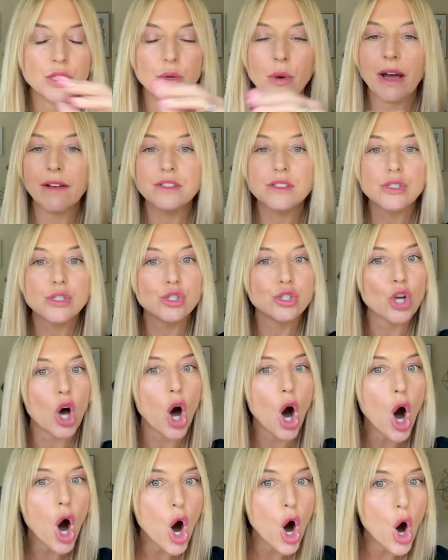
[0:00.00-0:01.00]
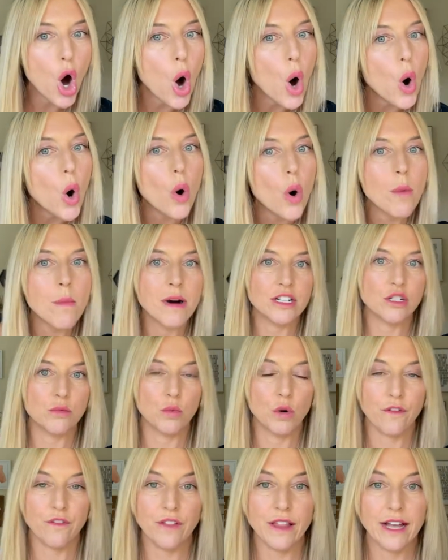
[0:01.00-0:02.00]
You have so much
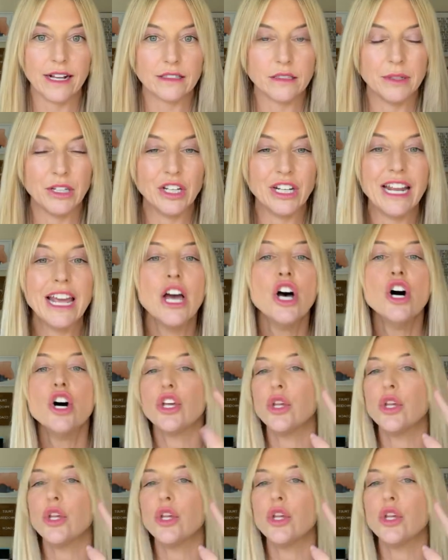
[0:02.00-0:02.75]
more flexibility.